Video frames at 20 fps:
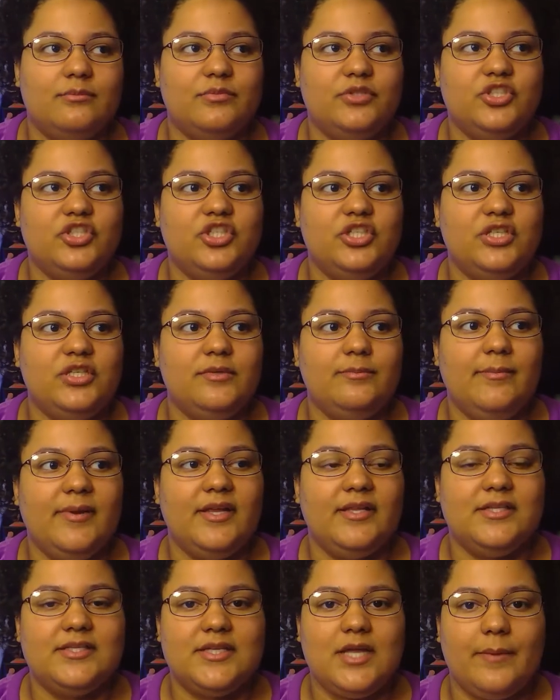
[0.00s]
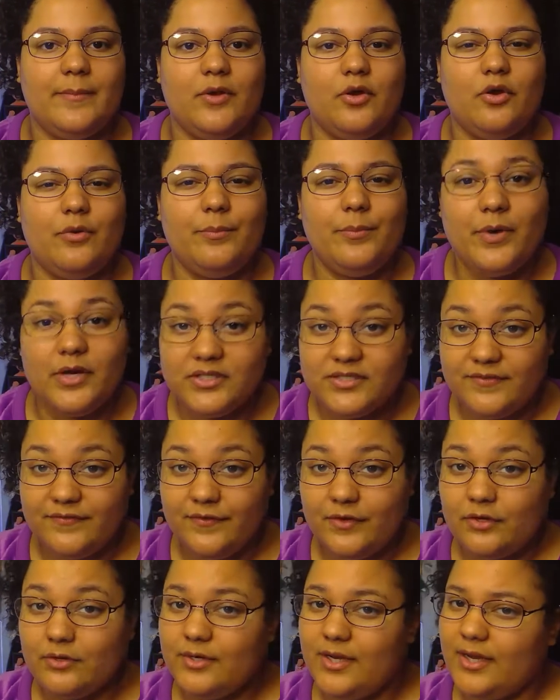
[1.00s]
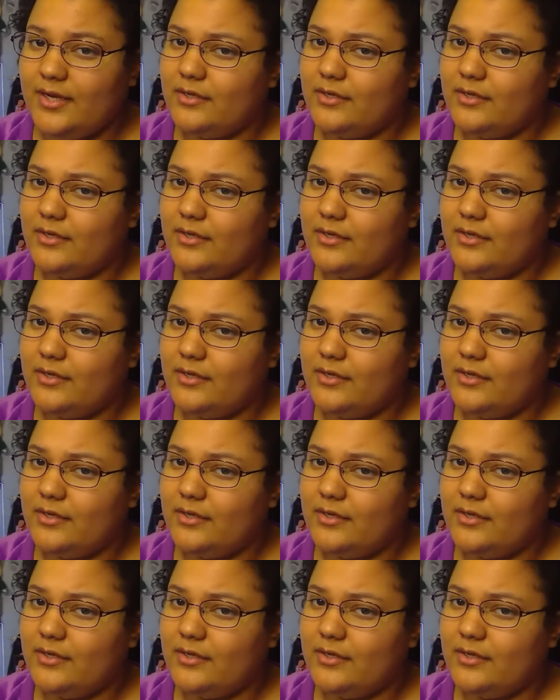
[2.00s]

She made this comic called Persephone,